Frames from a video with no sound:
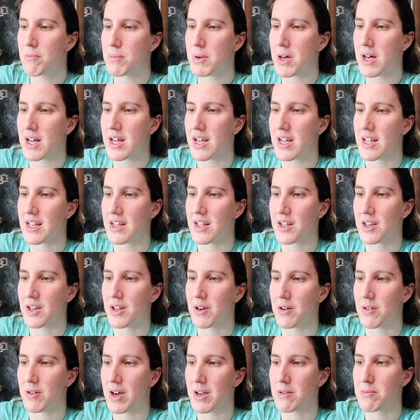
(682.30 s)
But, you
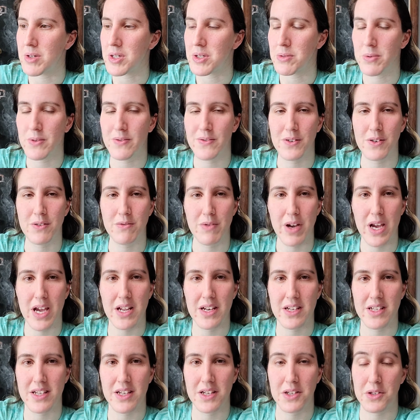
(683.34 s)
know, I much prefer
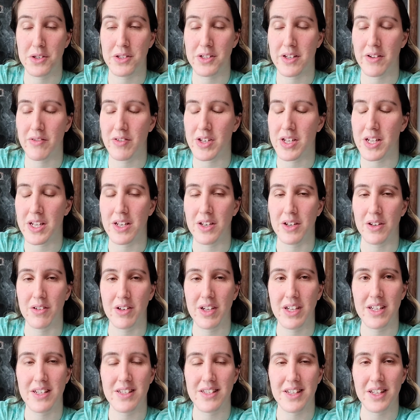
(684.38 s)
rain to 117
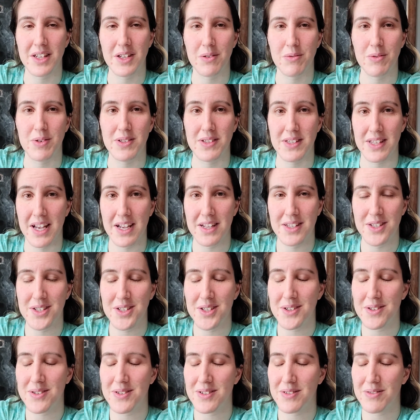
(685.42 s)
degrees like it was last
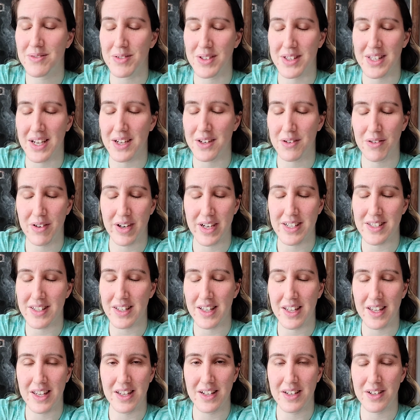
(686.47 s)
June with that
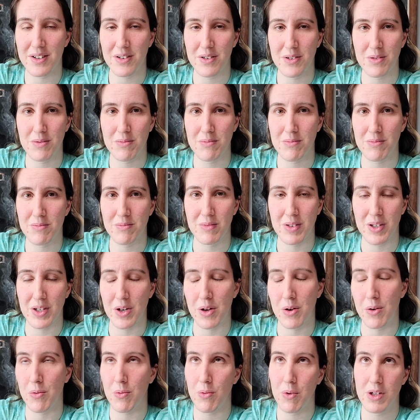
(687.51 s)
crazy heat dome, you
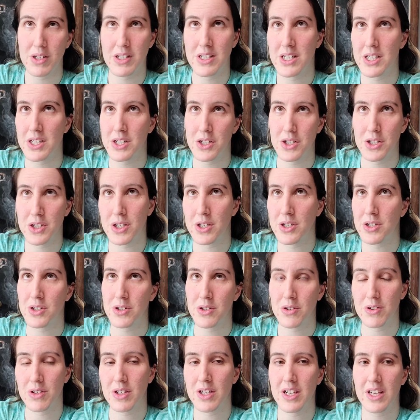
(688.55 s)
know, once in a
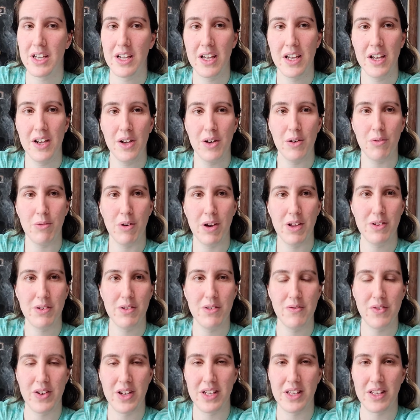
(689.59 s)
century
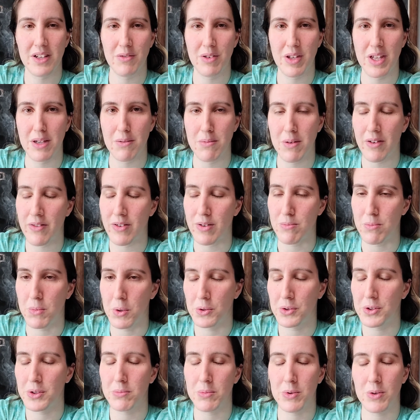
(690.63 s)
weather event that we keep having
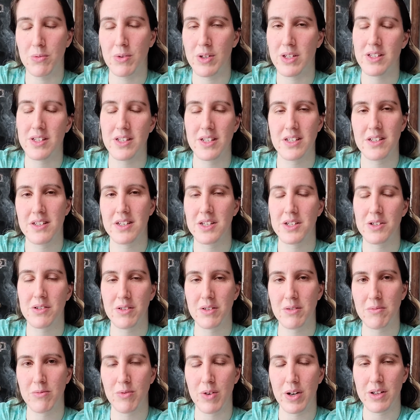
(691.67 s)
multiple once in a
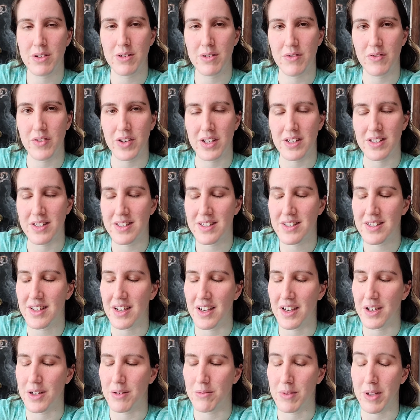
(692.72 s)
century weather events.
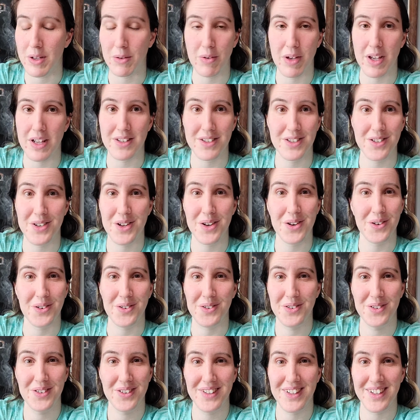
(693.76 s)
Like we had
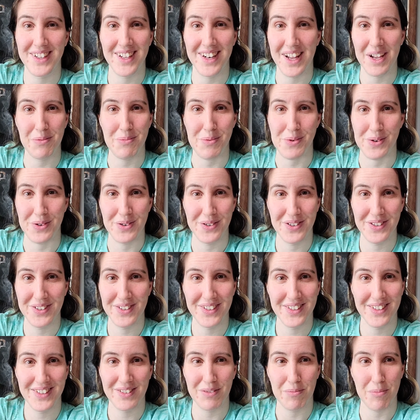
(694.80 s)
snow in April,
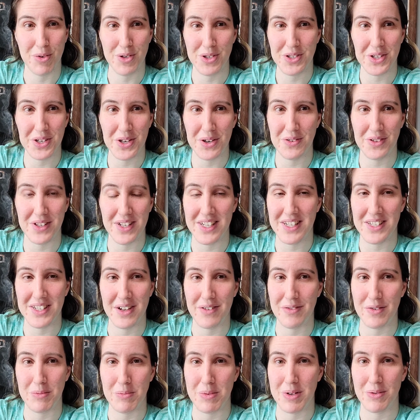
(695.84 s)
more snow than has
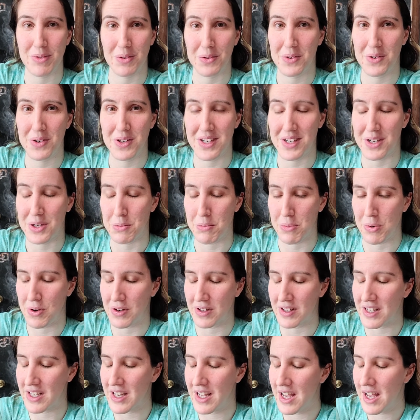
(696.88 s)
ever been recorded in
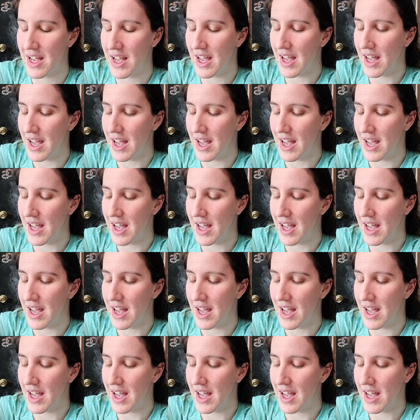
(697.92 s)
Portland.